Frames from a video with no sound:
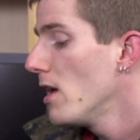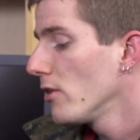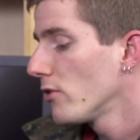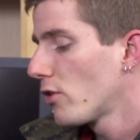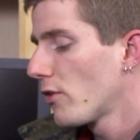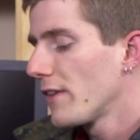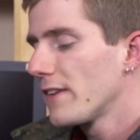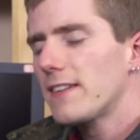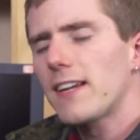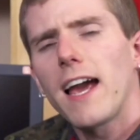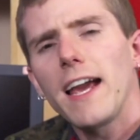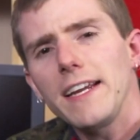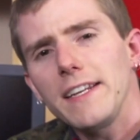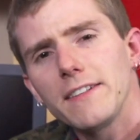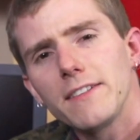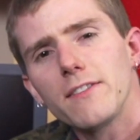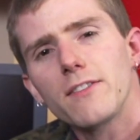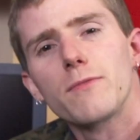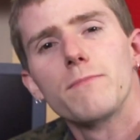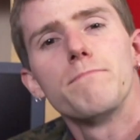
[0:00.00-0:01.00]
So the
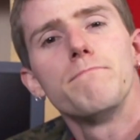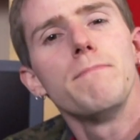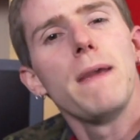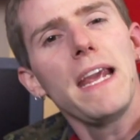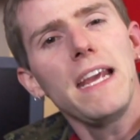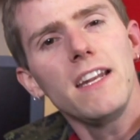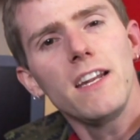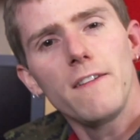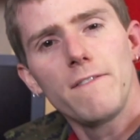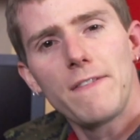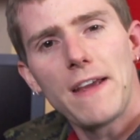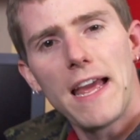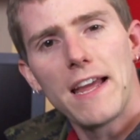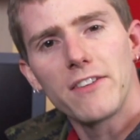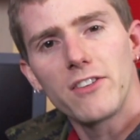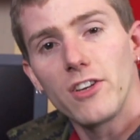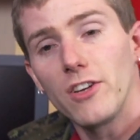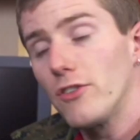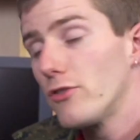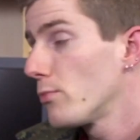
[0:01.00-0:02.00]
Titan's main
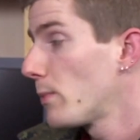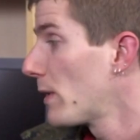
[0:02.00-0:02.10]
advantage